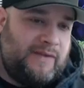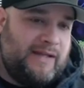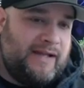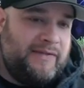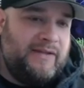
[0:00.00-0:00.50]

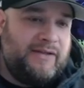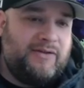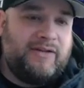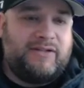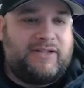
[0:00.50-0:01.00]
I think
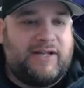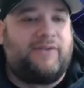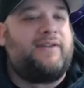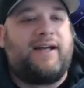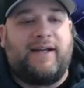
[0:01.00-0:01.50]
you could
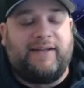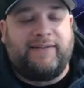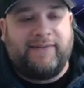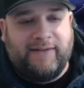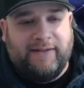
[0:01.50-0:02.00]

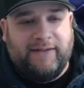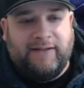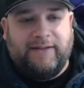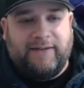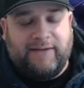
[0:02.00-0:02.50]
generalize
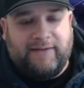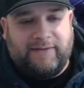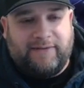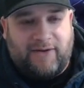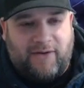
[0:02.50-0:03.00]

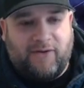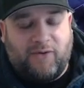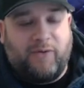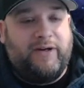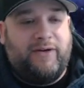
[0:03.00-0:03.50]
all
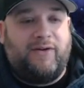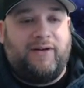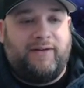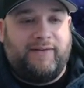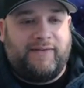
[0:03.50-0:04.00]

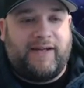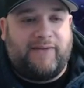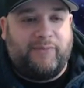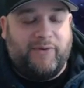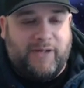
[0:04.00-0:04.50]
corridoras
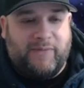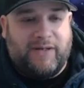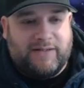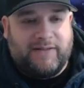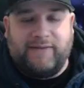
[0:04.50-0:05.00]
have pretty
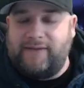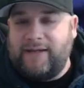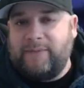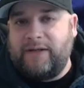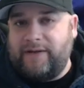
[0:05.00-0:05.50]
much the
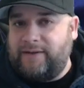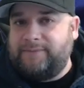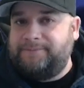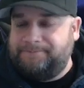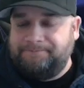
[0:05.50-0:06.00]
same care.
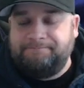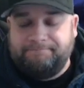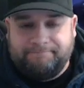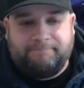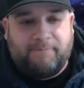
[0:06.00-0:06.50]

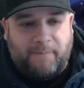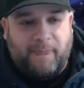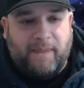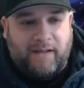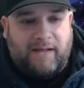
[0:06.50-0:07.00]

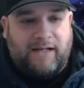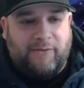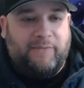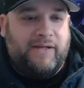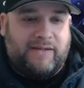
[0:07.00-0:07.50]
I
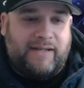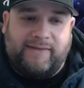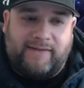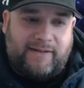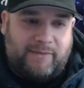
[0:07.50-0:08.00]
would make
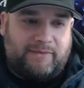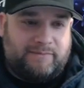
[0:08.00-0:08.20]
that statement.